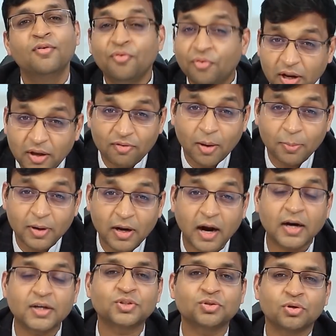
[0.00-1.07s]
free
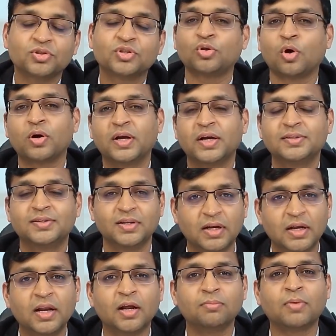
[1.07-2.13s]
webinars on StockEdge in
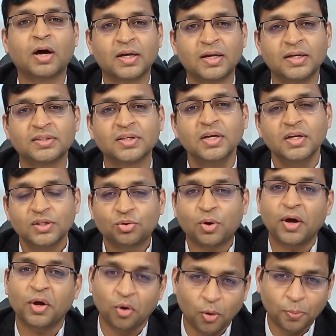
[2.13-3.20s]
Elon Markets. So
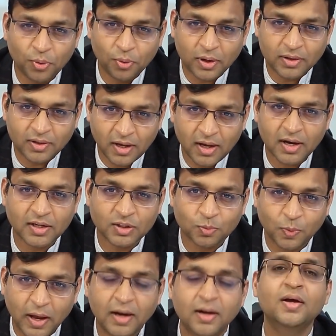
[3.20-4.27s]
I hope you are there as
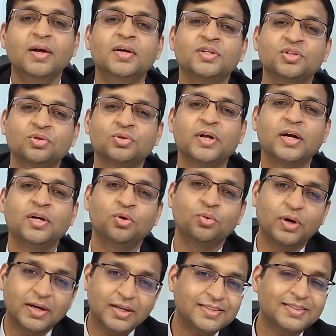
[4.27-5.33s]
well, so that you
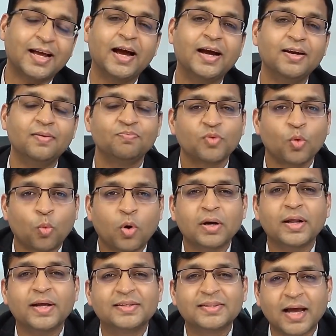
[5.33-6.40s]
understand what
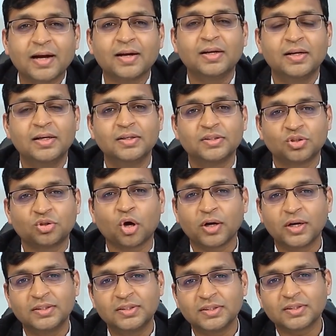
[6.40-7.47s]
exactly
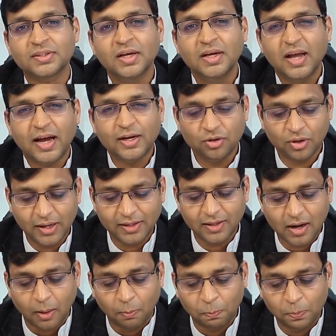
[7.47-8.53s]
StockEdge is and you get the
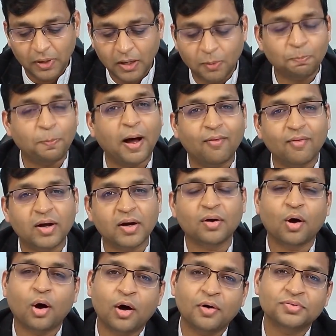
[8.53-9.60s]
complete power
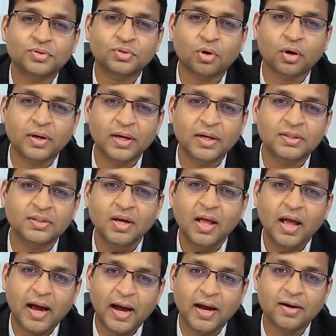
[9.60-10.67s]
of StockEdge,
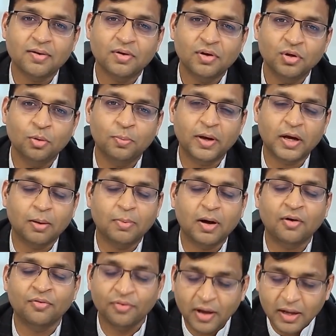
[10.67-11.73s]
and you become
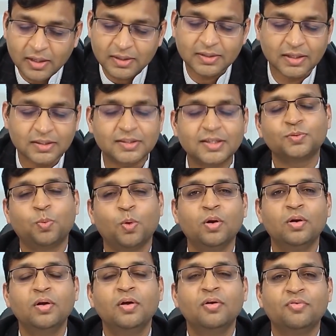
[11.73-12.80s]
a very successful
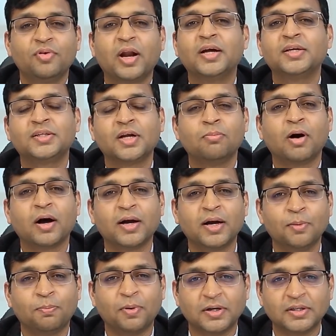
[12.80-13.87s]
financial
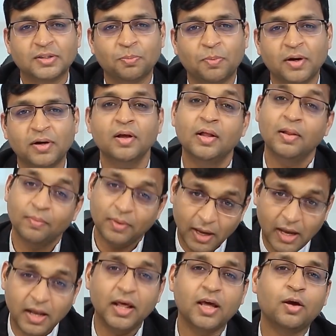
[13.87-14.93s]
market participant
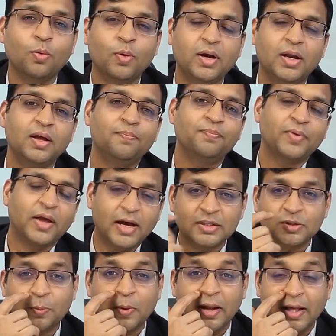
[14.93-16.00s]
in equity
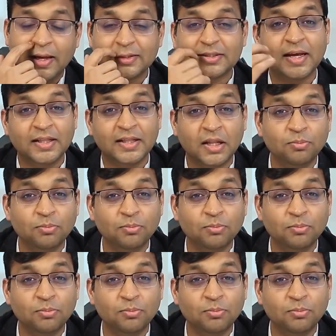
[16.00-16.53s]
as well as in the